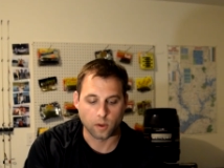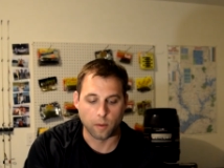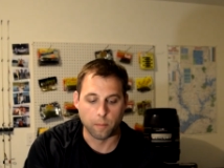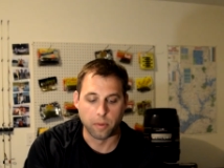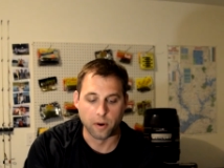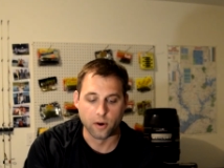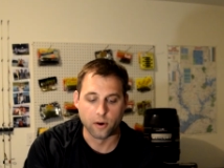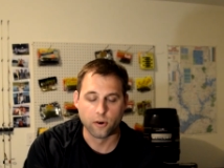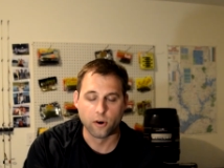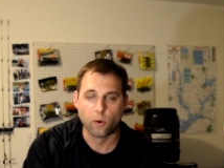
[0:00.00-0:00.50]

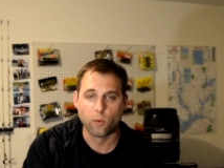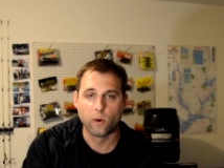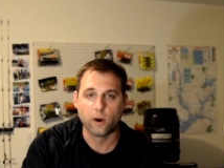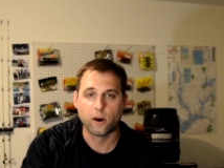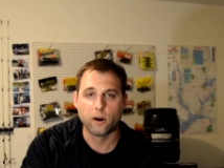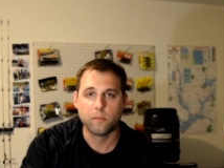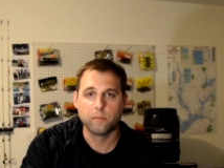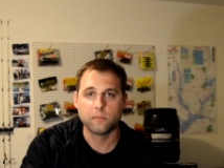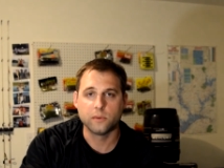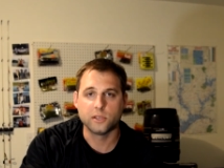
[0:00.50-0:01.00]
burner
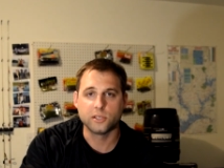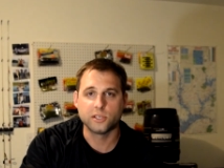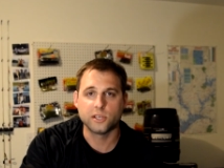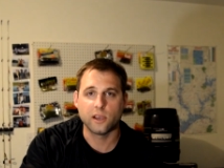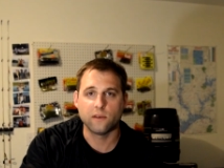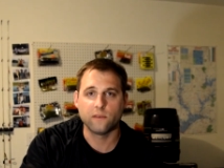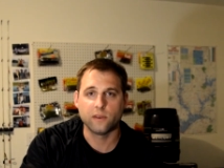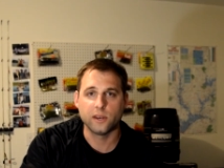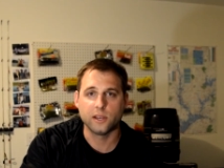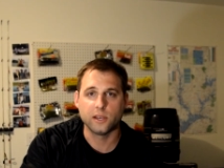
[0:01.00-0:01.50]
worm, the
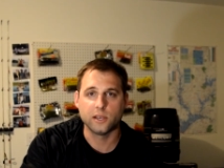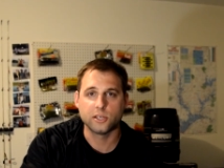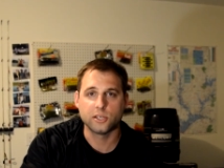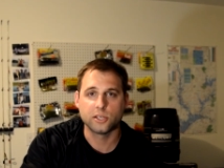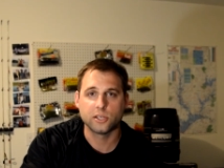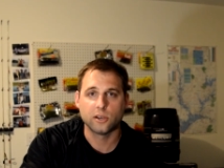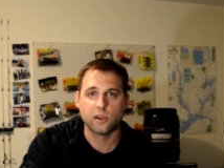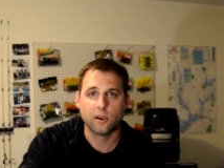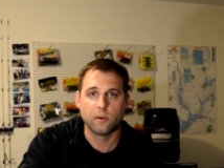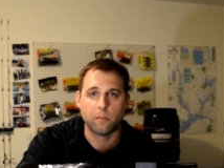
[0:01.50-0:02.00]

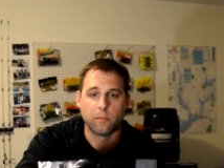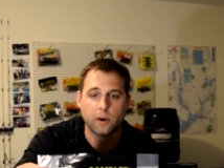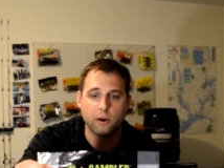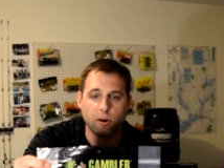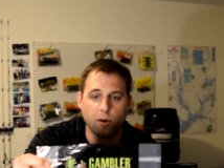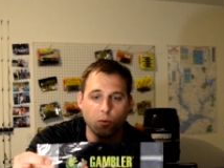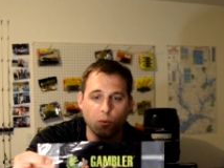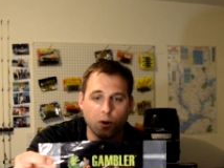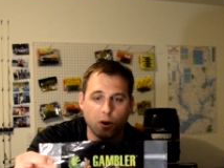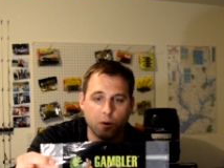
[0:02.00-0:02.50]
7-inch
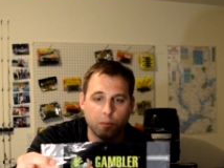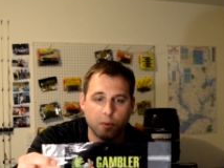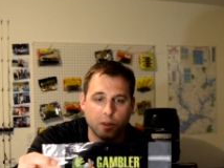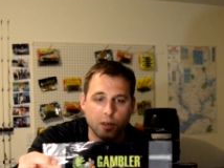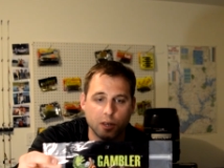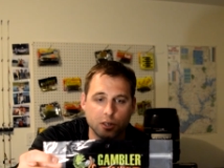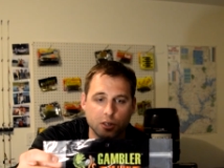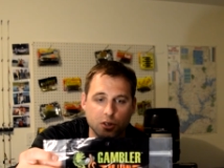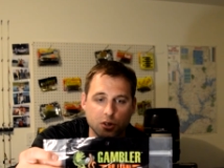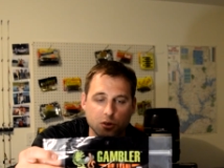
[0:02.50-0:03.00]
burner worm,
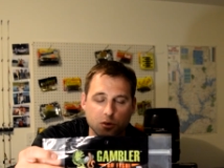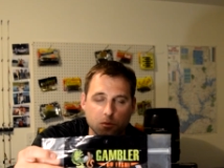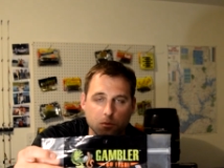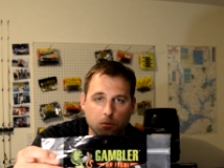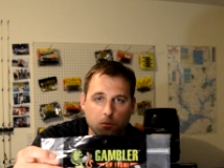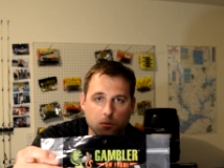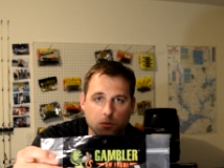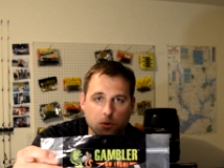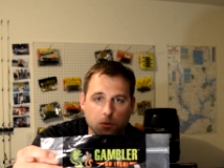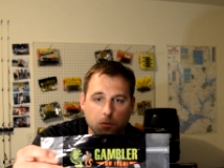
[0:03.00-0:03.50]
and the
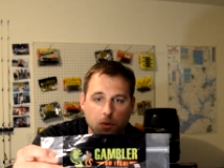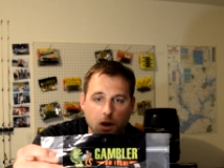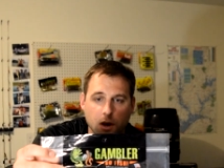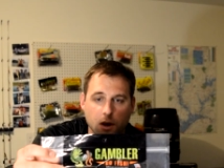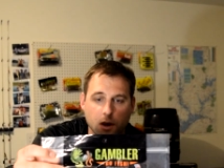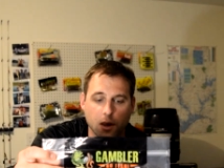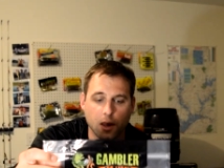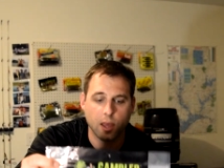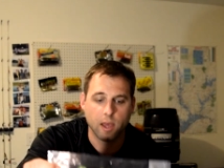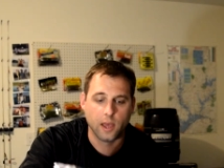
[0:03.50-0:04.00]
June
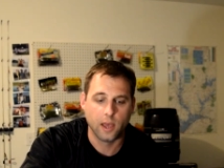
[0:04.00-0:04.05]
bug,